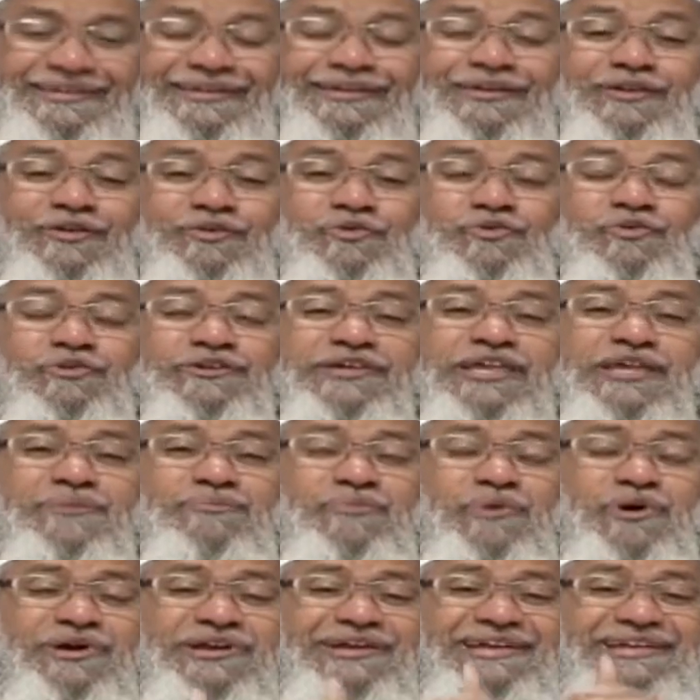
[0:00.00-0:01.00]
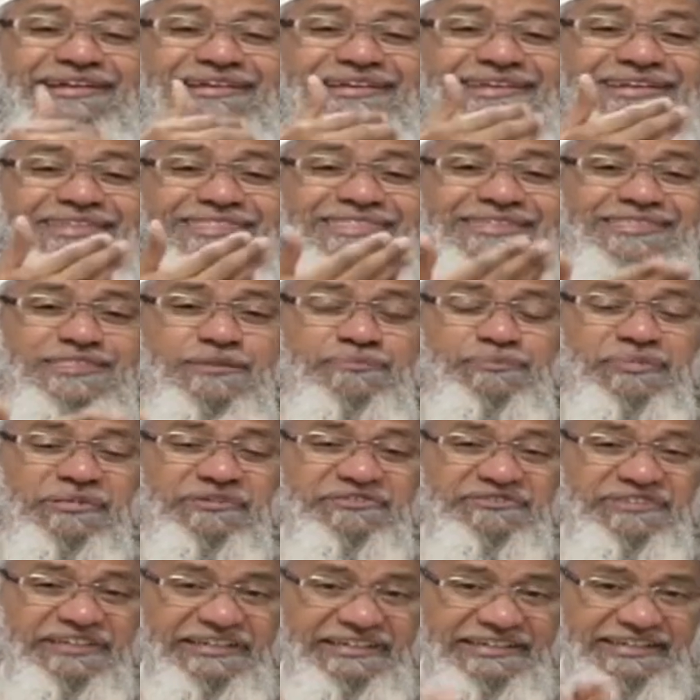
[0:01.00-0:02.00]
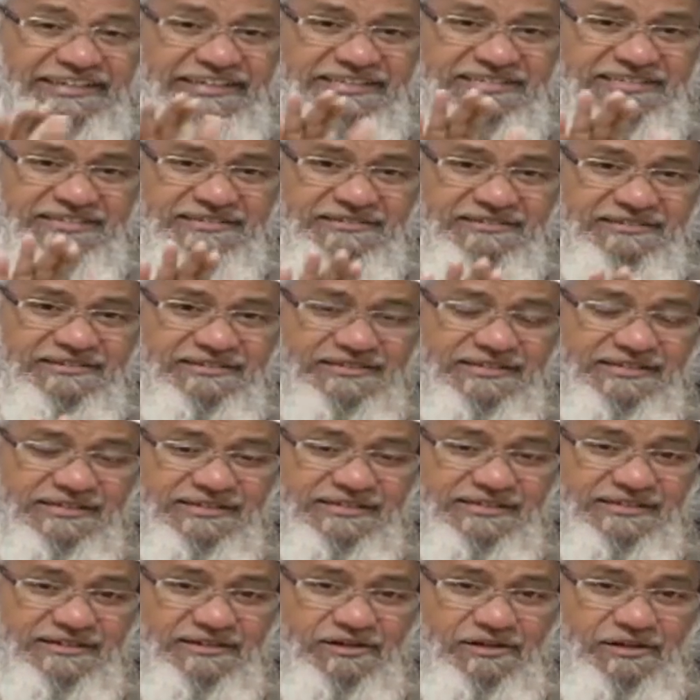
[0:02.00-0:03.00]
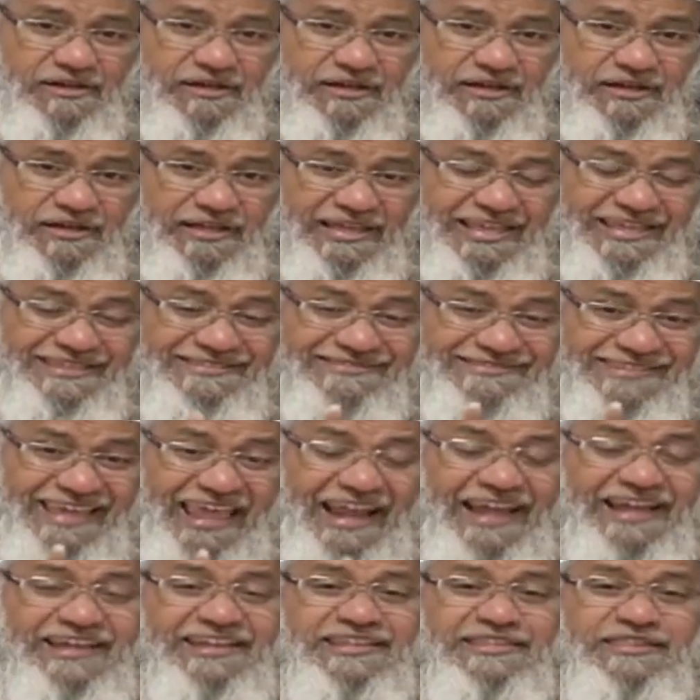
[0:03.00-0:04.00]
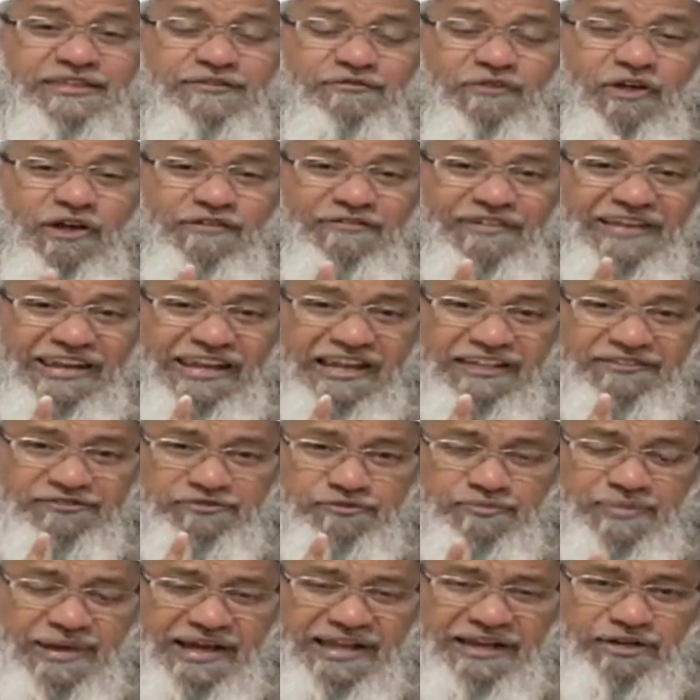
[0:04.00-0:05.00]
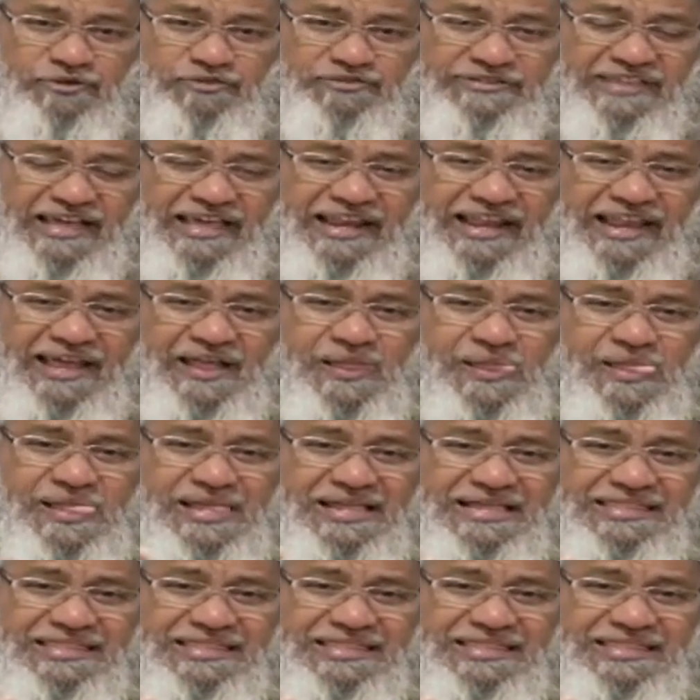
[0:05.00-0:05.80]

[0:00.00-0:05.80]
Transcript: You keep on increasing the percentage in charity in the way of Allah subhanahu wa ta'ala.